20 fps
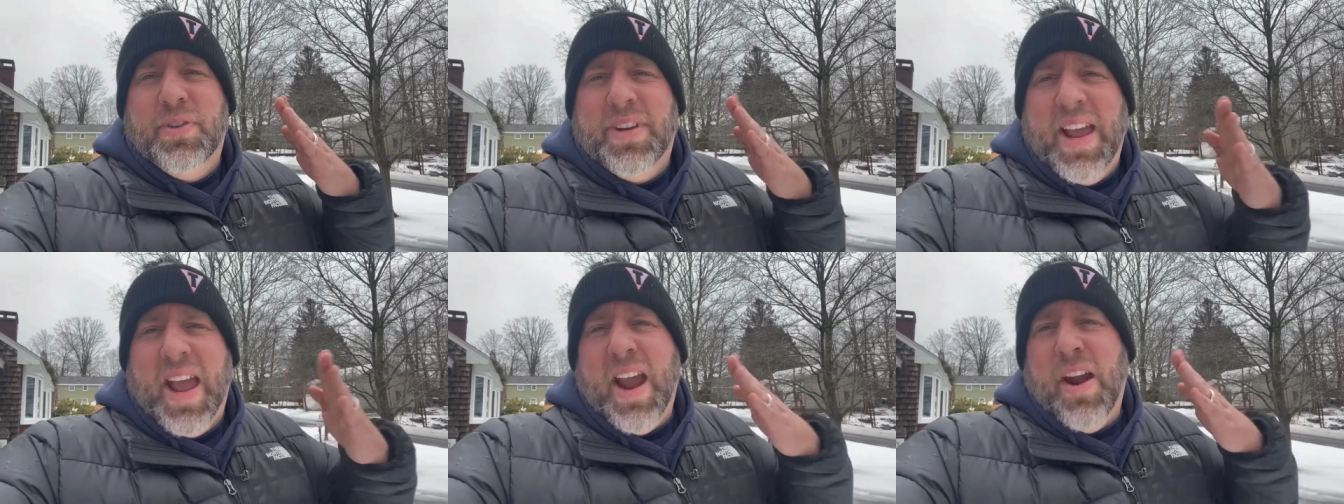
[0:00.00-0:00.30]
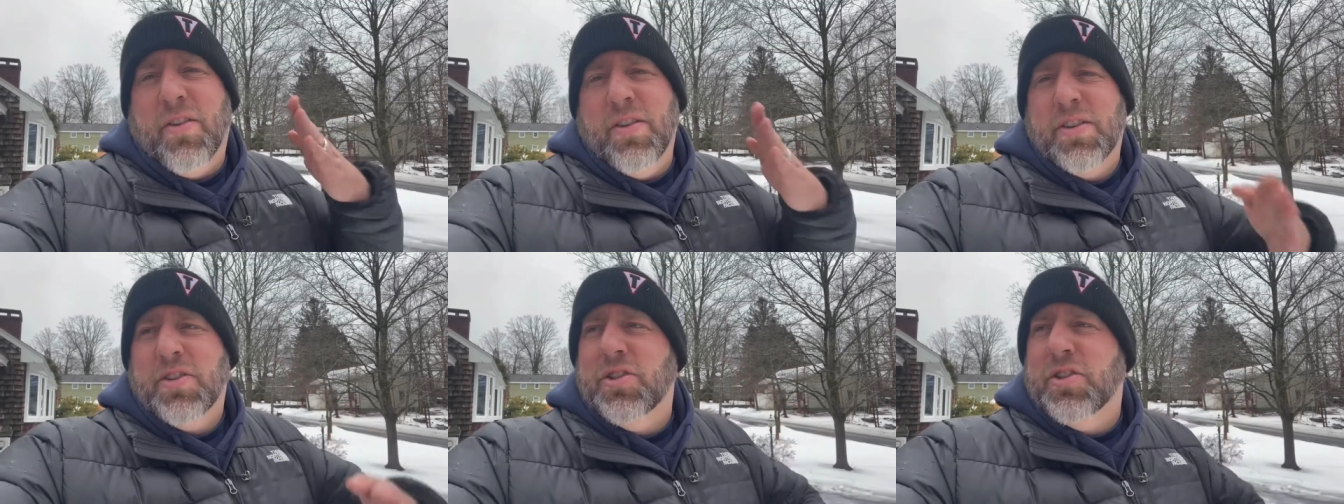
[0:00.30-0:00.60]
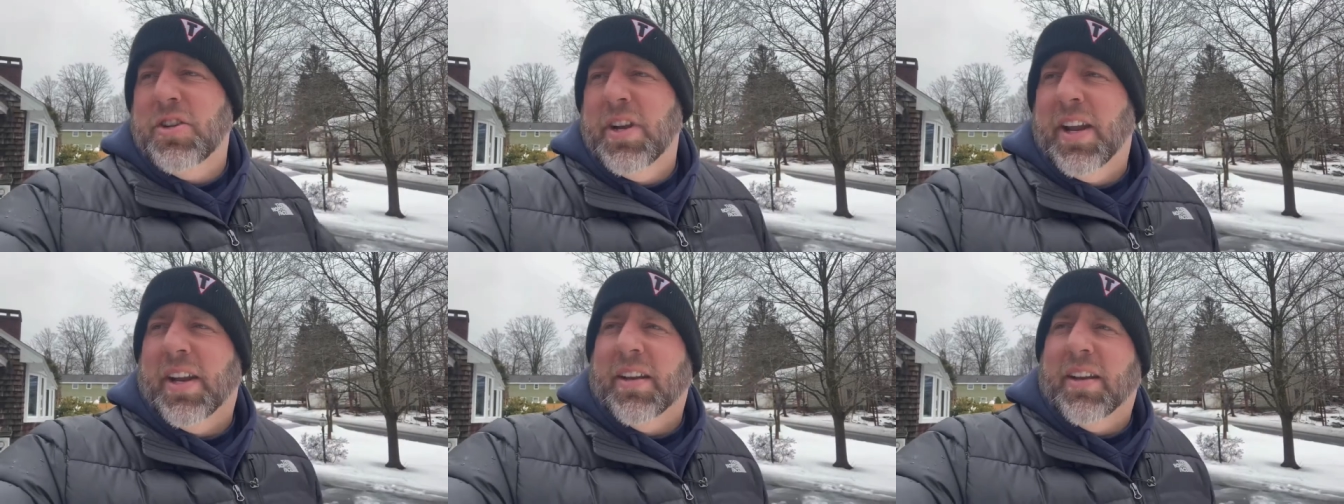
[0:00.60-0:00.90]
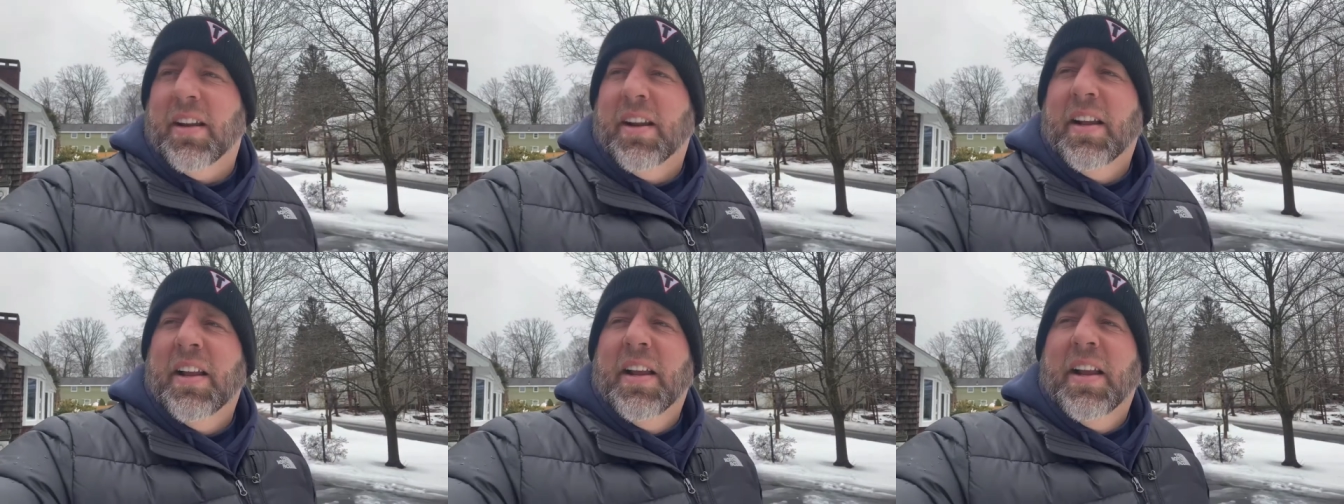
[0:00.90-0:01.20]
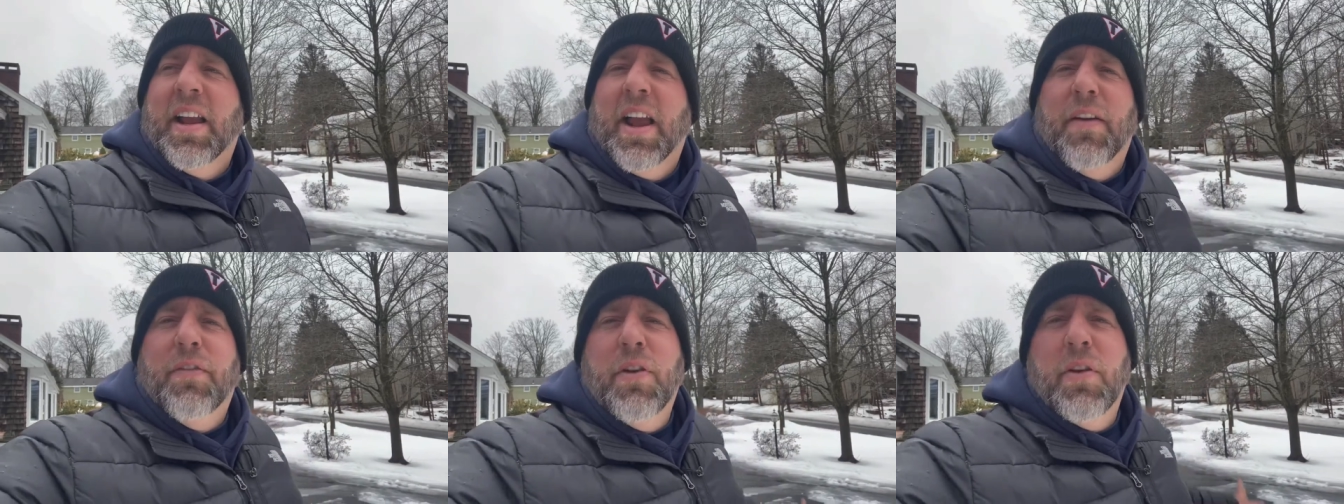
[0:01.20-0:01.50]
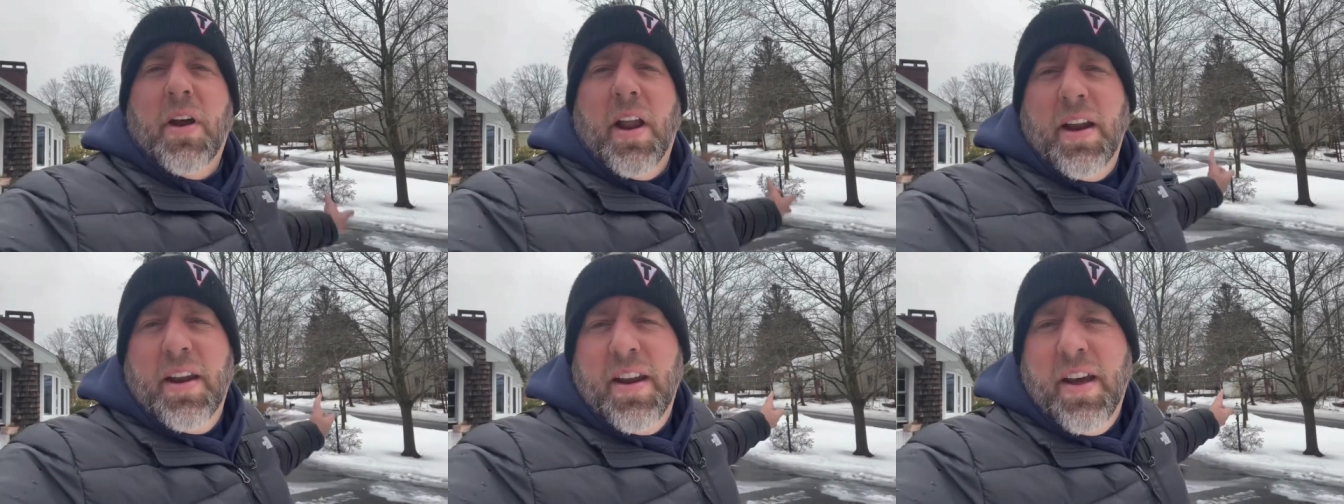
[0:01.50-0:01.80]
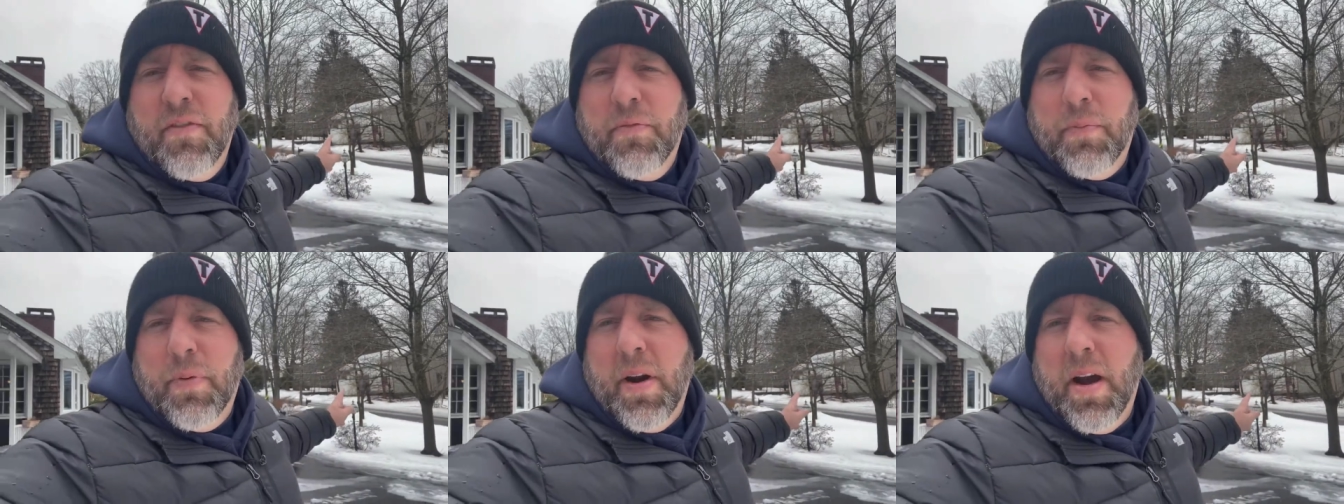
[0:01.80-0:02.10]
Karen shit. If you got
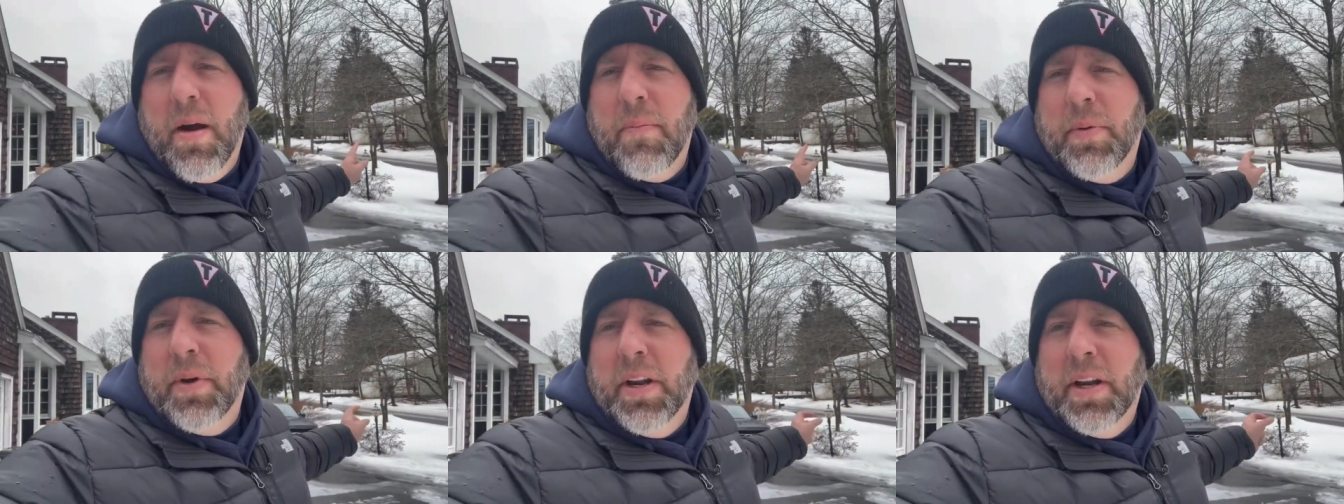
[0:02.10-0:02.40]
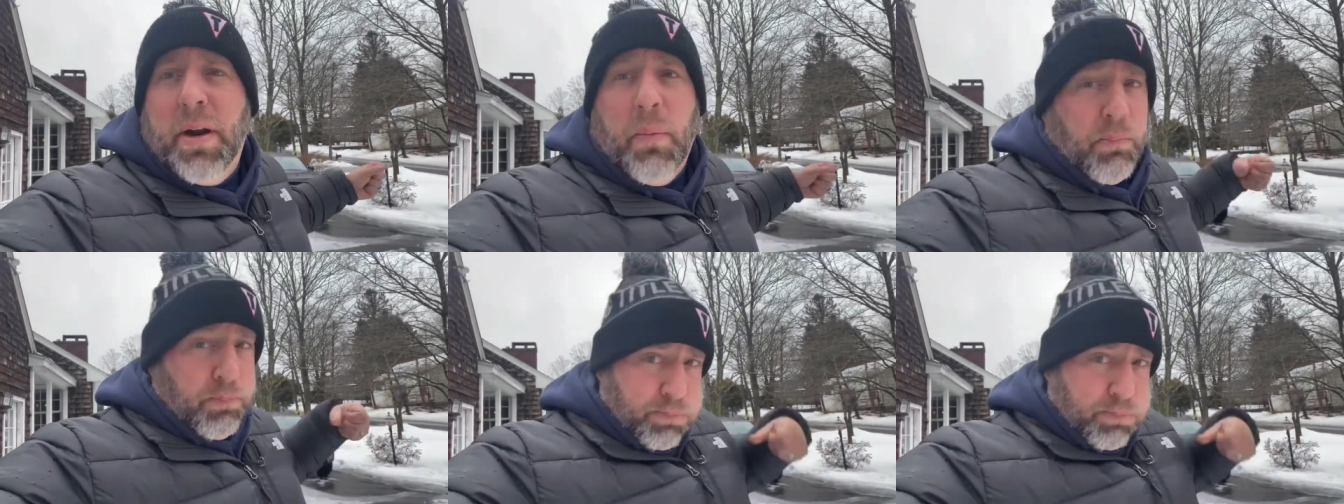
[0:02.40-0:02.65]
enough property to